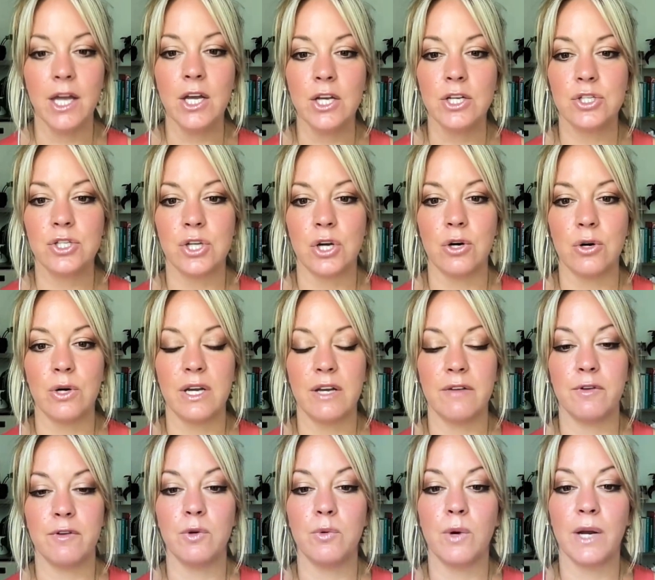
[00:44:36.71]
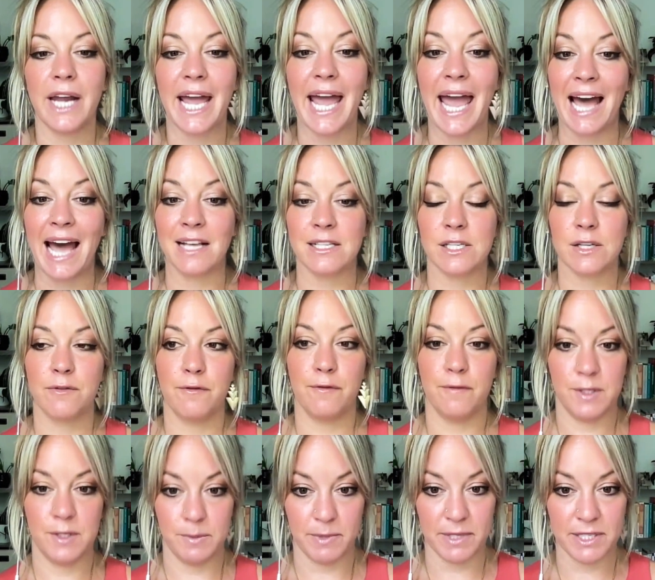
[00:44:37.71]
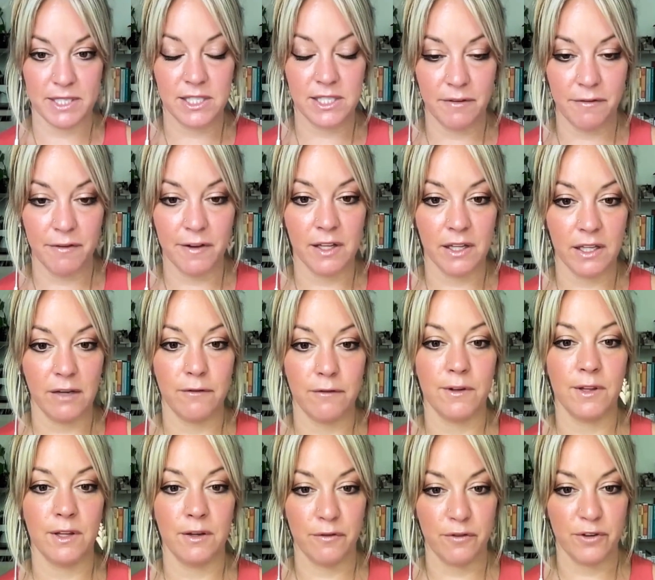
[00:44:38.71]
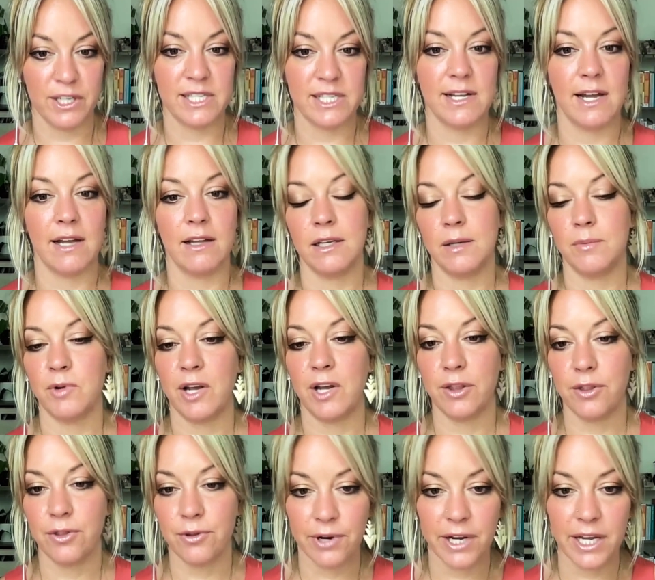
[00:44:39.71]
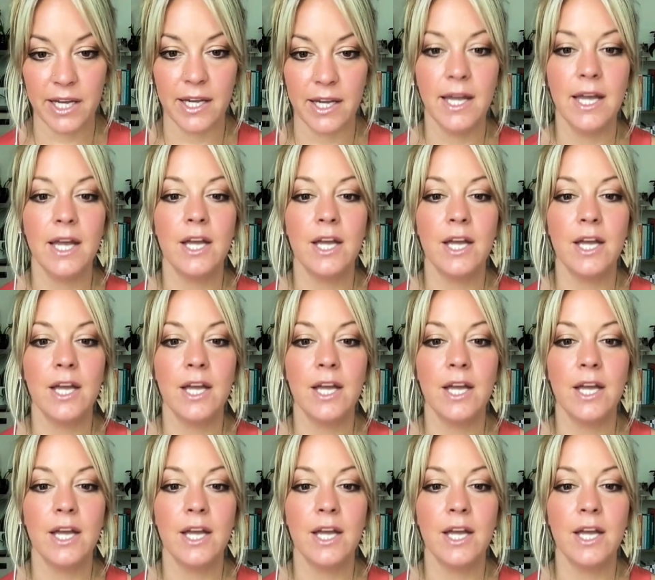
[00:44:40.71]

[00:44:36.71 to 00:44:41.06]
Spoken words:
So if you want to ask specifically for the Freestyle Libre 3,